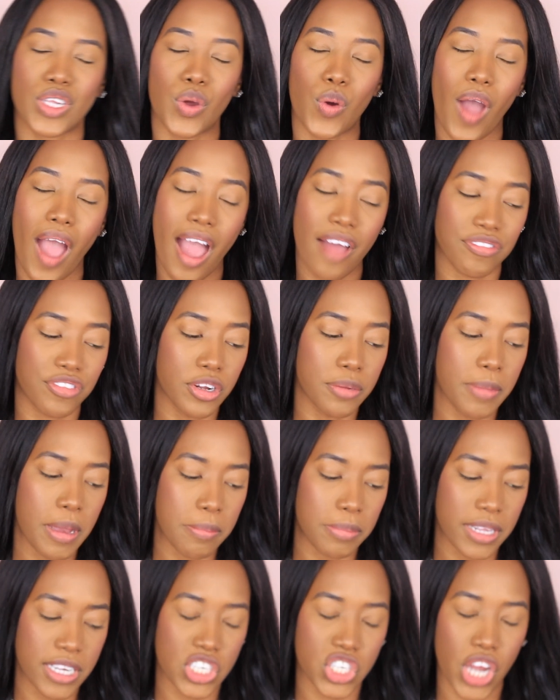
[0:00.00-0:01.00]
so after
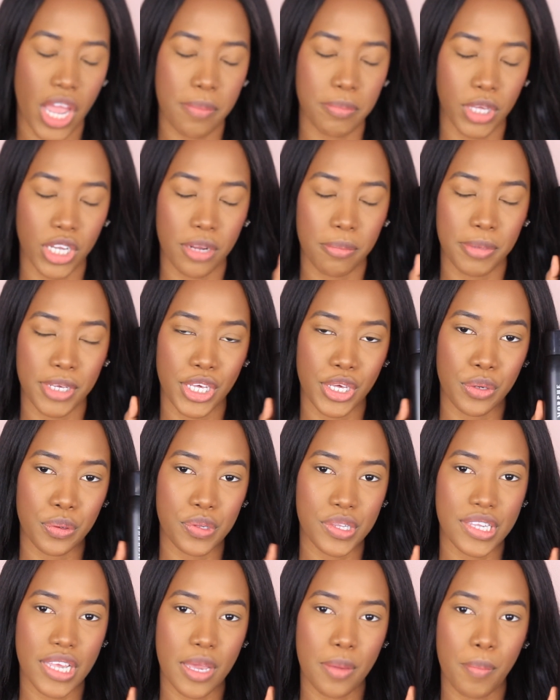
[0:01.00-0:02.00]
my blush, I'm gonna be
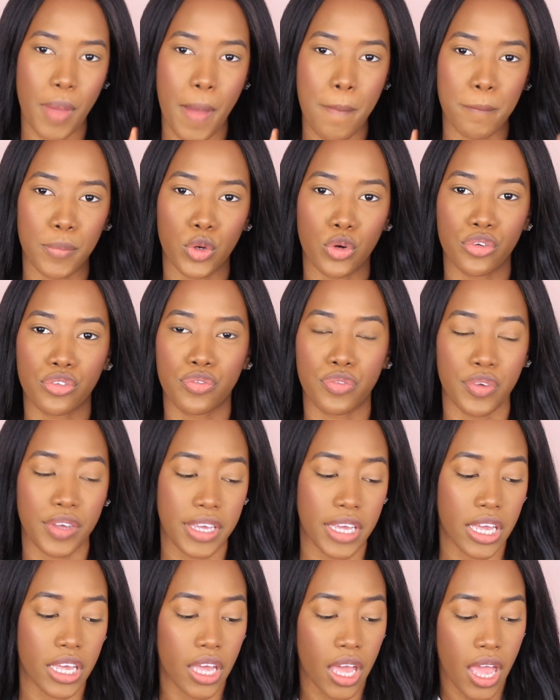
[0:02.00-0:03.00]
using my
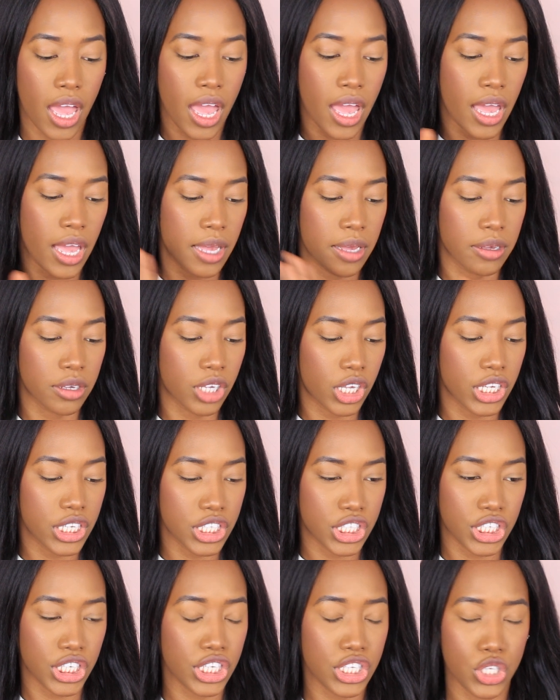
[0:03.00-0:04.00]
Morphe
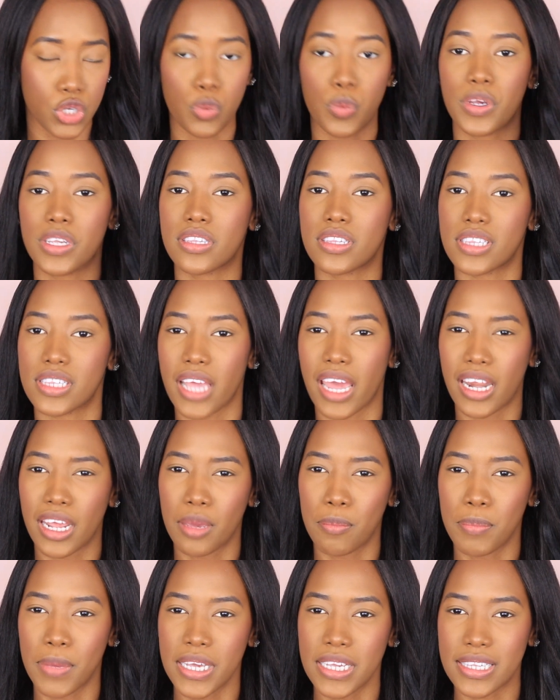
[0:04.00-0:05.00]
Continuous
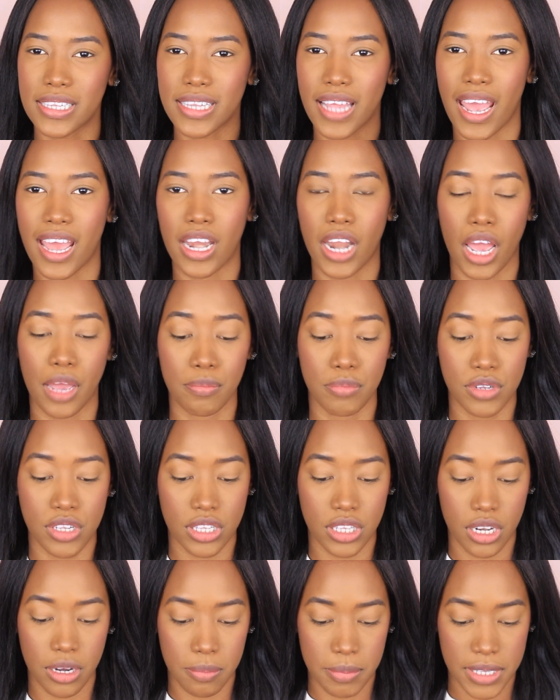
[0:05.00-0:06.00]
Setting Mist, and I'm
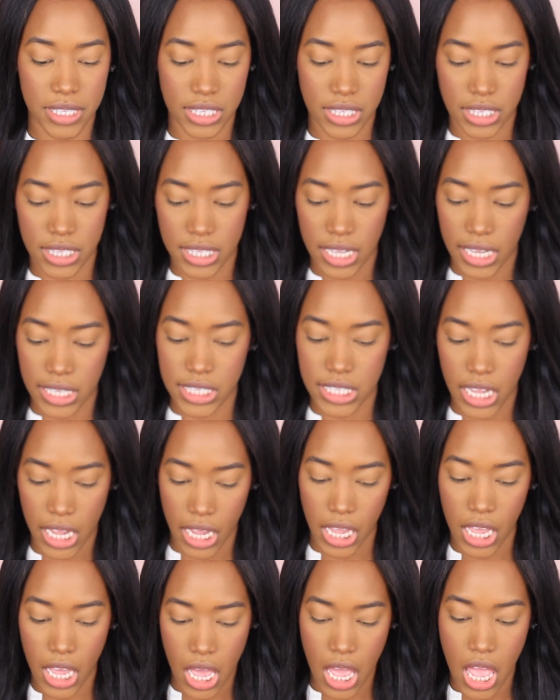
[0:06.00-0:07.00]
just gonna be
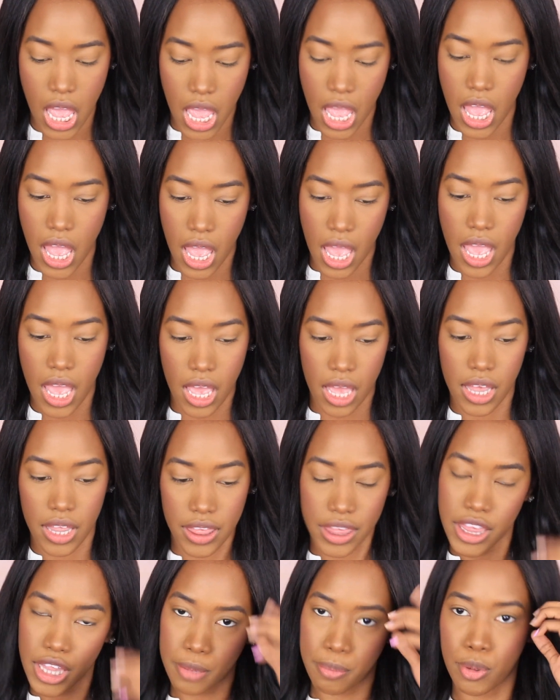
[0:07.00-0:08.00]
setting
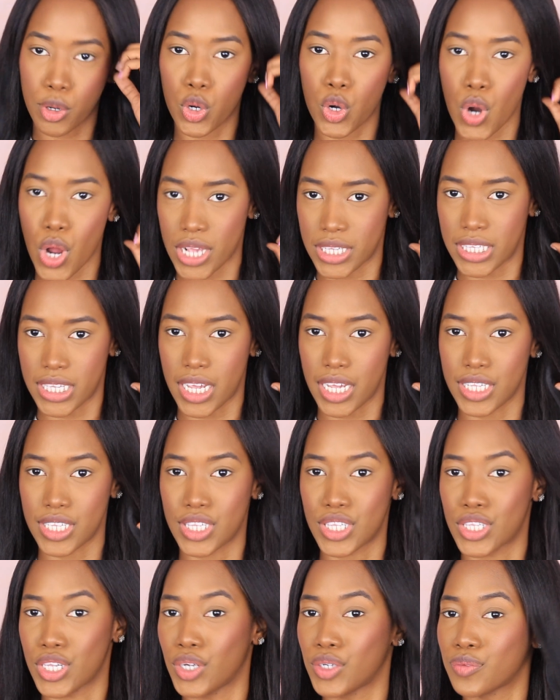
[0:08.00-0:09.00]
the
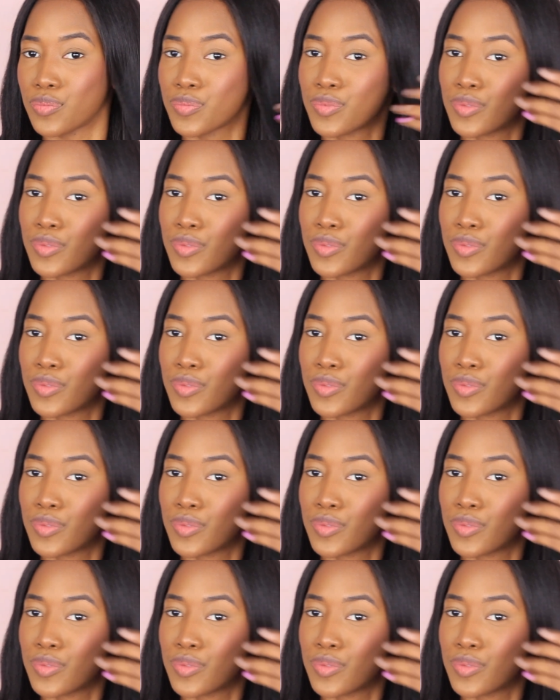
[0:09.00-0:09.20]
process.